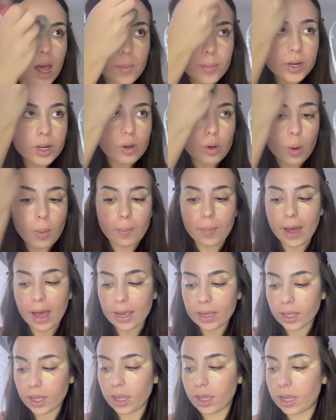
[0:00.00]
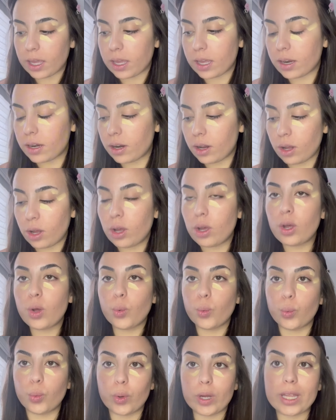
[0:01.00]
I'm gonna go back in
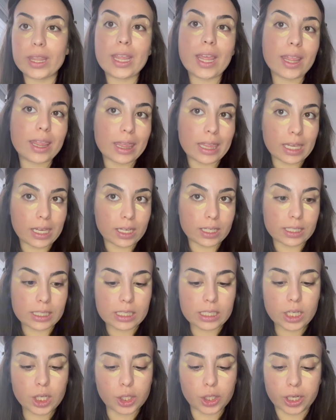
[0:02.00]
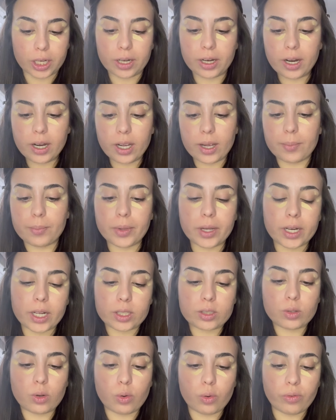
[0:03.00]
with the concealer and put
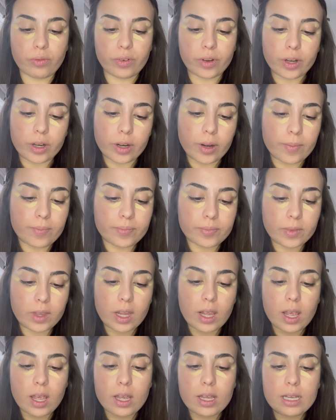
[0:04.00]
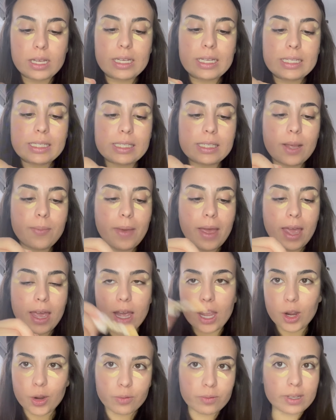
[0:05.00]
it over some
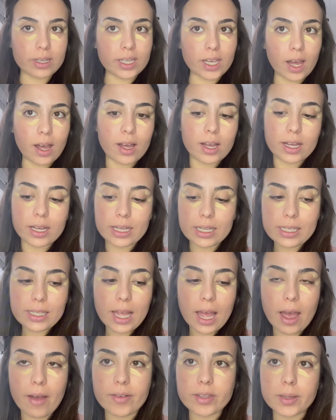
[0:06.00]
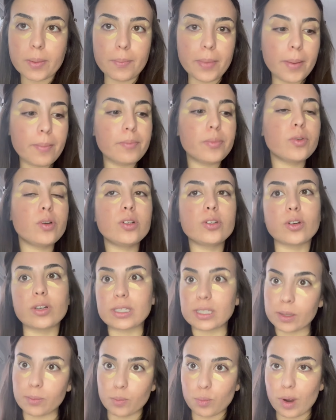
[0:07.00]
areas that have some pimples or
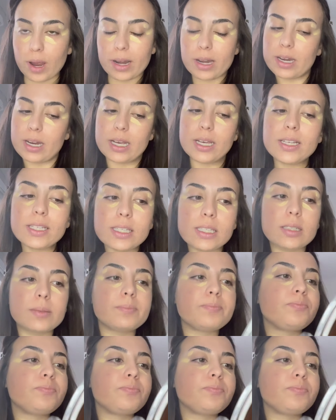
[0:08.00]
some redness.